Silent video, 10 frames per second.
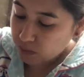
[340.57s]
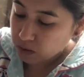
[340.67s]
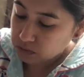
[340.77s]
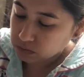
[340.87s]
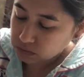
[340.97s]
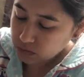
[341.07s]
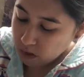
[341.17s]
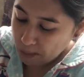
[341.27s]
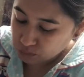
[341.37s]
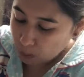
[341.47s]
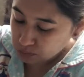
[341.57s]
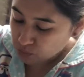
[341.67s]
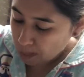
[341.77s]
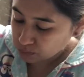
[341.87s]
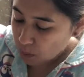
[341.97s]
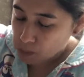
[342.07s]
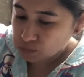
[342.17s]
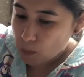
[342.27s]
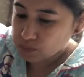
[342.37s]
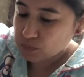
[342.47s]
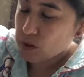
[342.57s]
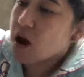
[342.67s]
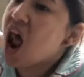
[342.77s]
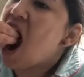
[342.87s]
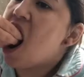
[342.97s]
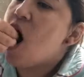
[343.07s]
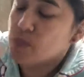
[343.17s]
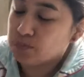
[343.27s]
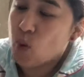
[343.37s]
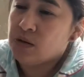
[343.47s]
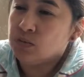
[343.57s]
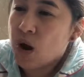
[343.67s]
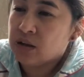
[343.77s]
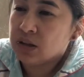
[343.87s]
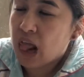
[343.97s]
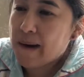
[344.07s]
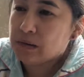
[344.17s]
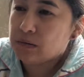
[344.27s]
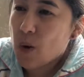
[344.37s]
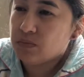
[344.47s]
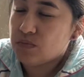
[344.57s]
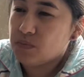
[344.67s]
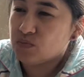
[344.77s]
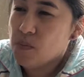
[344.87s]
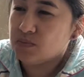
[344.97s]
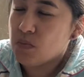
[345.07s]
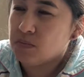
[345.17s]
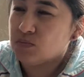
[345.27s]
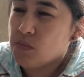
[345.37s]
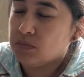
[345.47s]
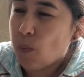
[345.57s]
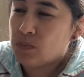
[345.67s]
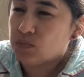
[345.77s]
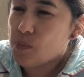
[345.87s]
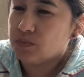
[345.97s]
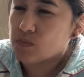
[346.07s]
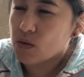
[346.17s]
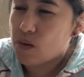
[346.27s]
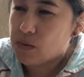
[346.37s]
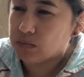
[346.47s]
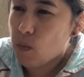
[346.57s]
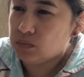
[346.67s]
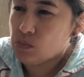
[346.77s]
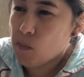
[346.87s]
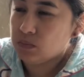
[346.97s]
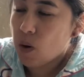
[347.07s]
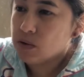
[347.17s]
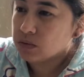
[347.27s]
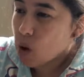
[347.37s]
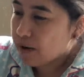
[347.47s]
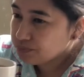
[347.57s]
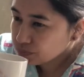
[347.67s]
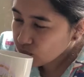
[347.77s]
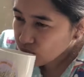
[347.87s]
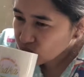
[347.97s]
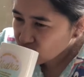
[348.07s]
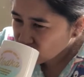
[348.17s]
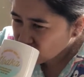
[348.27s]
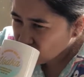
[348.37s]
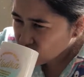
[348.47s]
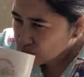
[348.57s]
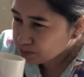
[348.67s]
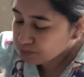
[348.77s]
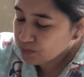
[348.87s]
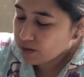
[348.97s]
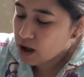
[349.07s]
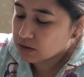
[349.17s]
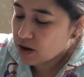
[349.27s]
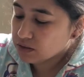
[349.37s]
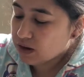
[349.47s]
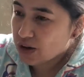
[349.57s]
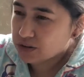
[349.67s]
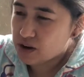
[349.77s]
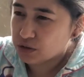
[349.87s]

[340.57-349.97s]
But then if I know I need to go out to the shops to get things, then I will dress properly